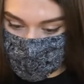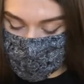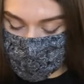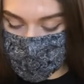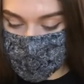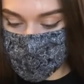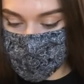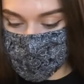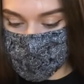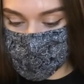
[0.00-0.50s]

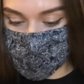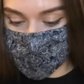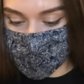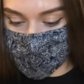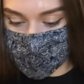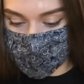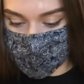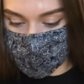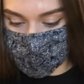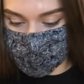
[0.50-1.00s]
Maybe that's why
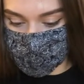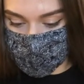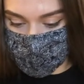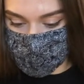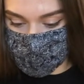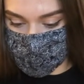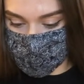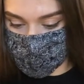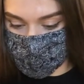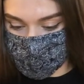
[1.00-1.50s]
all of my
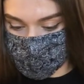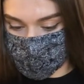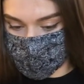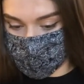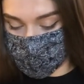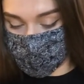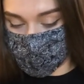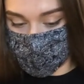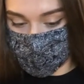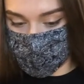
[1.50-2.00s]
stuff has
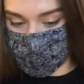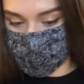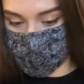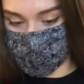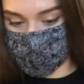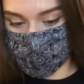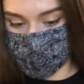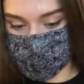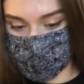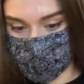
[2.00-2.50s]
failed, because I
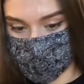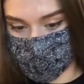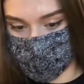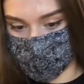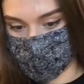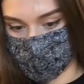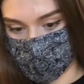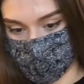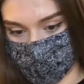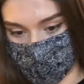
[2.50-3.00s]
don't actually know what
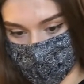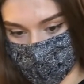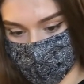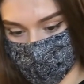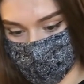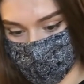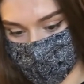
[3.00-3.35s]
I'm doing.